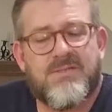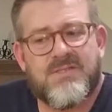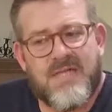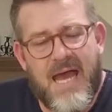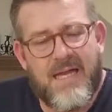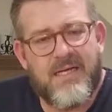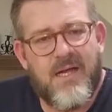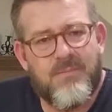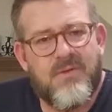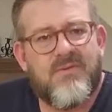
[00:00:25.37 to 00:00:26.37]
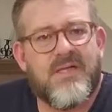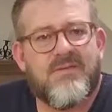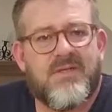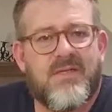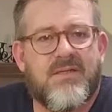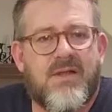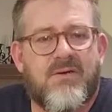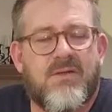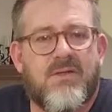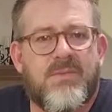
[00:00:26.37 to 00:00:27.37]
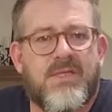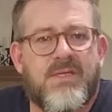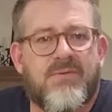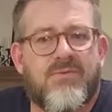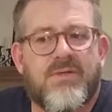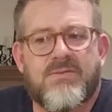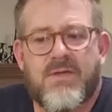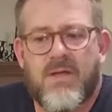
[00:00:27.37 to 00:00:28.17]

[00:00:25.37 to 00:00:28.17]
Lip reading: just add a couple of things in it that are a little bit different,